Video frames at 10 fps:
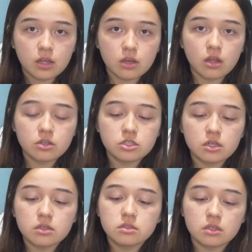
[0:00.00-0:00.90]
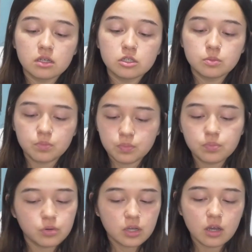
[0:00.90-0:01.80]
the color gels is
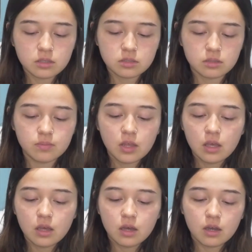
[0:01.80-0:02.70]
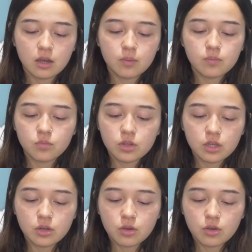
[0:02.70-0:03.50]
pretty awesome. Really no